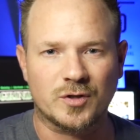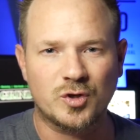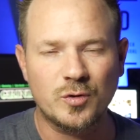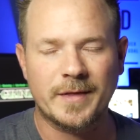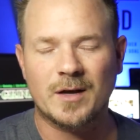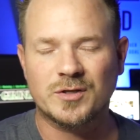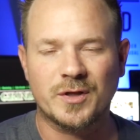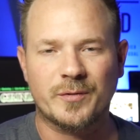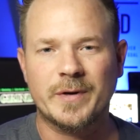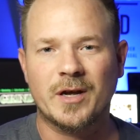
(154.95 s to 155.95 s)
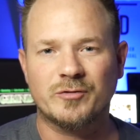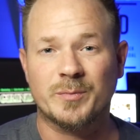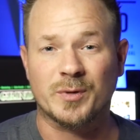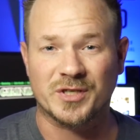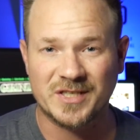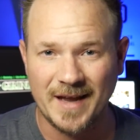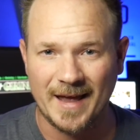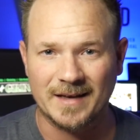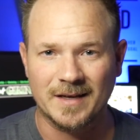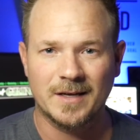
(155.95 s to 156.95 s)

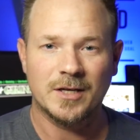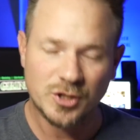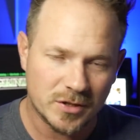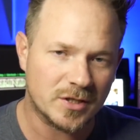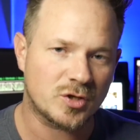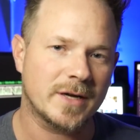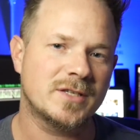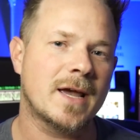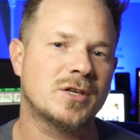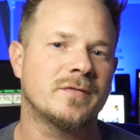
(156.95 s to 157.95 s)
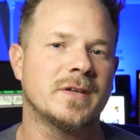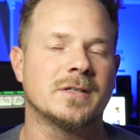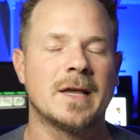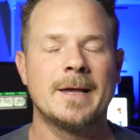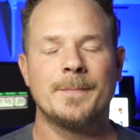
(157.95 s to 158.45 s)
2,300%, just the transaction fees.